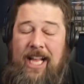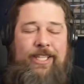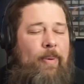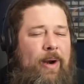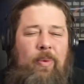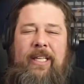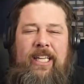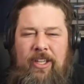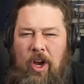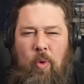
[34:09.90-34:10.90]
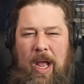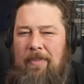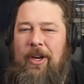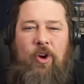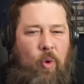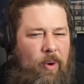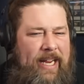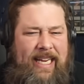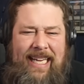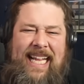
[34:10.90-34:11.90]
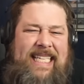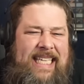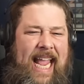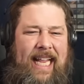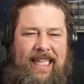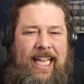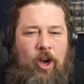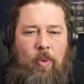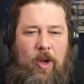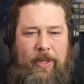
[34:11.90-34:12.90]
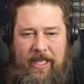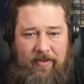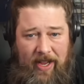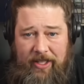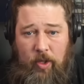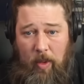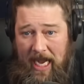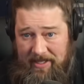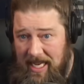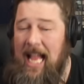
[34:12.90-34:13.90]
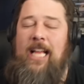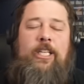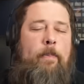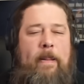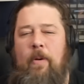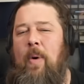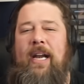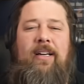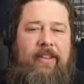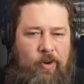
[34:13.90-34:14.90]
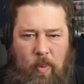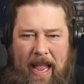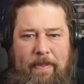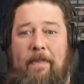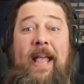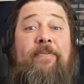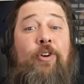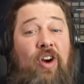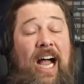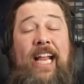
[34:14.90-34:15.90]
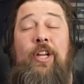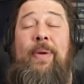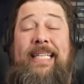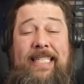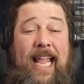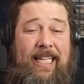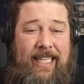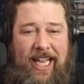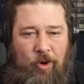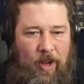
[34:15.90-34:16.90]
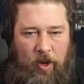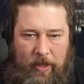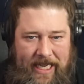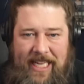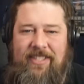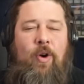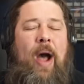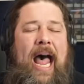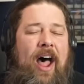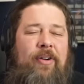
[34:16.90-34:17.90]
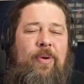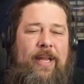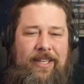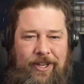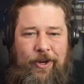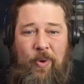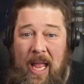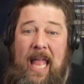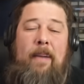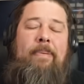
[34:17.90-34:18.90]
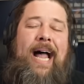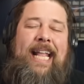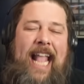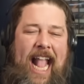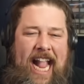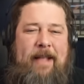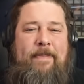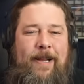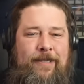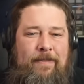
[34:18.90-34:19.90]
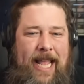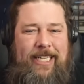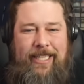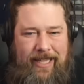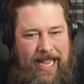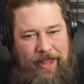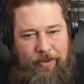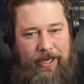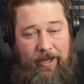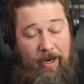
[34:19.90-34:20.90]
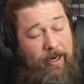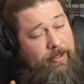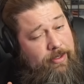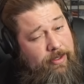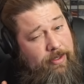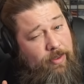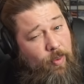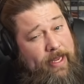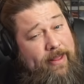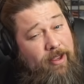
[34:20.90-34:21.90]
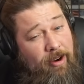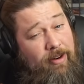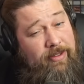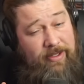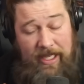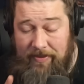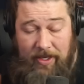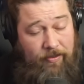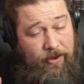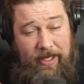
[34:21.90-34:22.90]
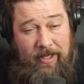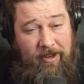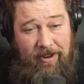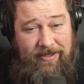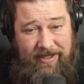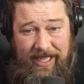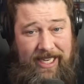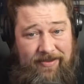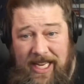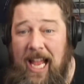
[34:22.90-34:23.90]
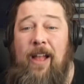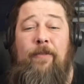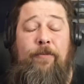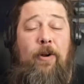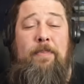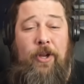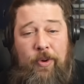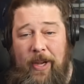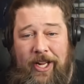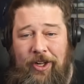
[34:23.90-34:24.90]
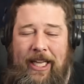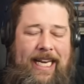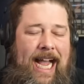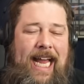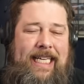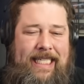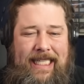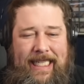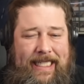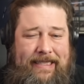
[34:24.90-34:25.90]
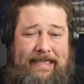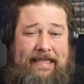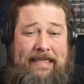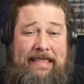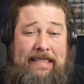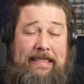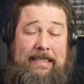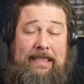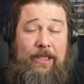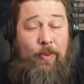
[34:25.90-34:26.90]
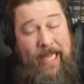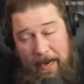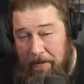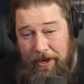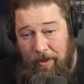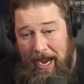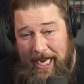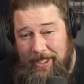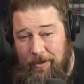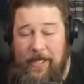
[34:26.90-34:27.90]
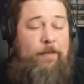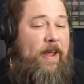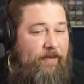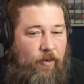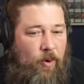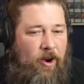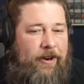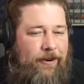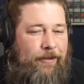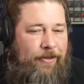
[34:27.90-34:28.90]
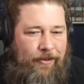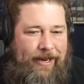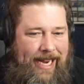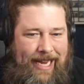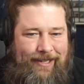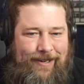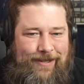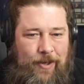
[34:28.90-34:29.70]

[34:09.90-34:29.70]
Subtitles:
so I don't really know why I'm recording exactly how well we did value-wise. So people wanted a little wrap-up after I knew exactly how well we did. So how do we do buying 8 pounds of Magic the Gathering cards with card sleeves? Don't forget the card sleeves from Goodwill. And honestly, We got pretty wrecked. We spent $403.